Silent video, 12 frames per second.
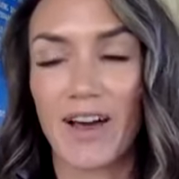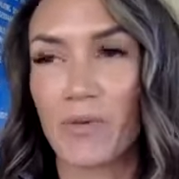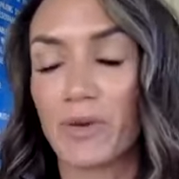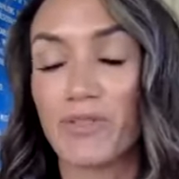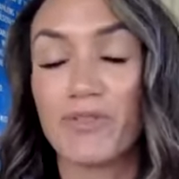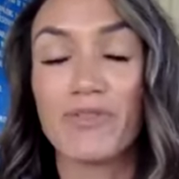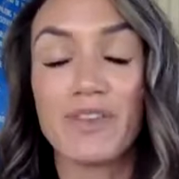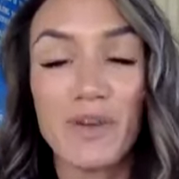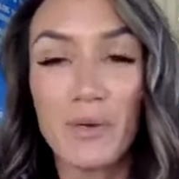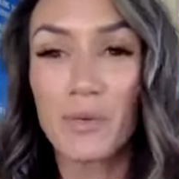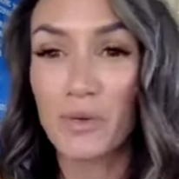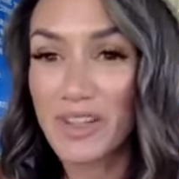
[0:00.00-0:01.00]
We
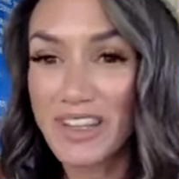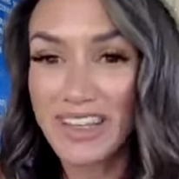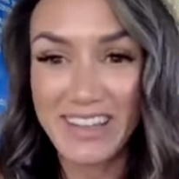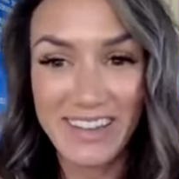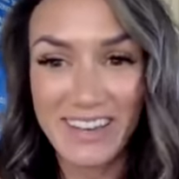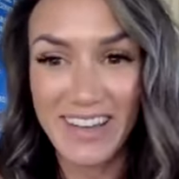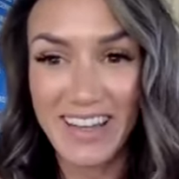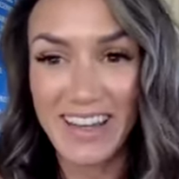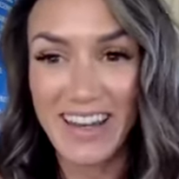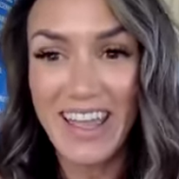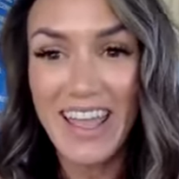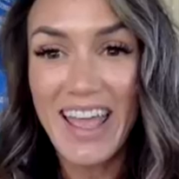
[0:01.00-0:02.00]
feel really
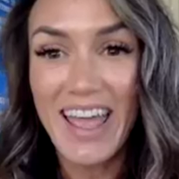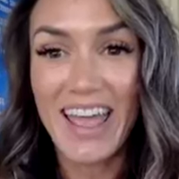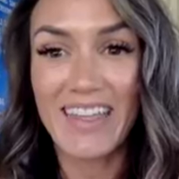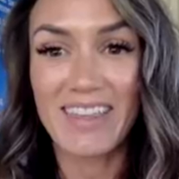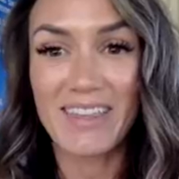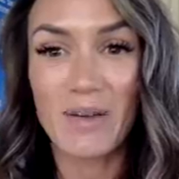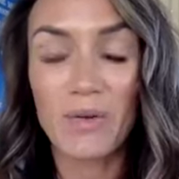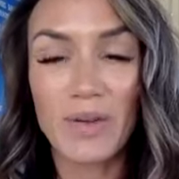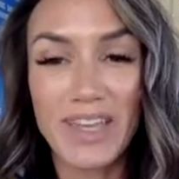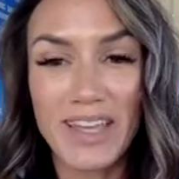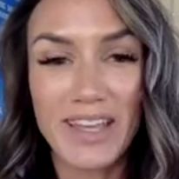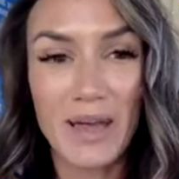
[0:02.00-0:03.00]
good, and then the
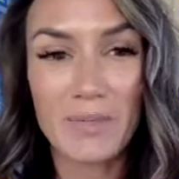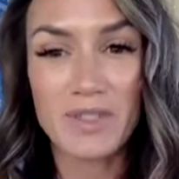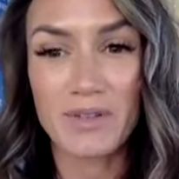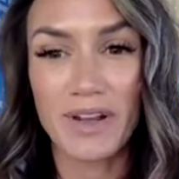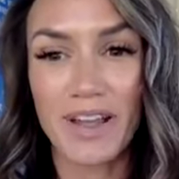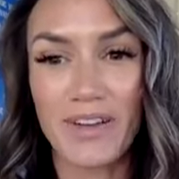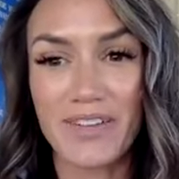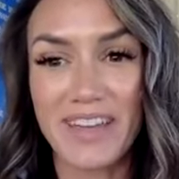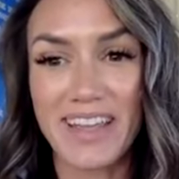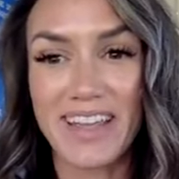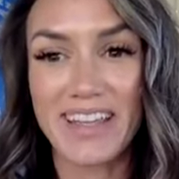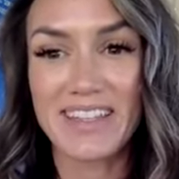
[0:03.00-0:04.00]
weekend comes around
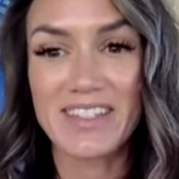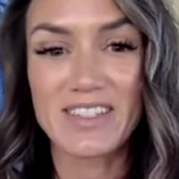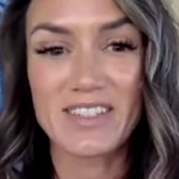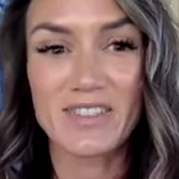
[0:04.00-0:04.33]
and